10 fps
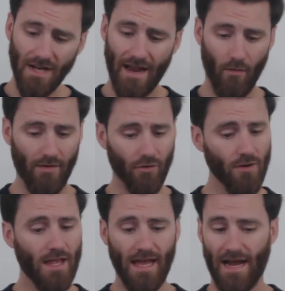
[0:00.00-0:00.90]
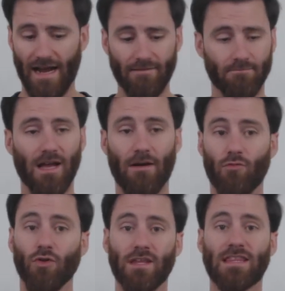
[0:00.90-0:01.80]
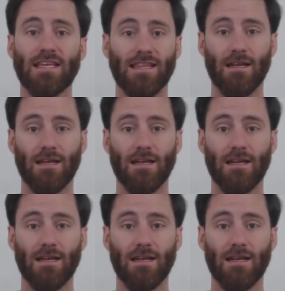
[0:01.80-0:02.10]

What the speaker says: However, I really think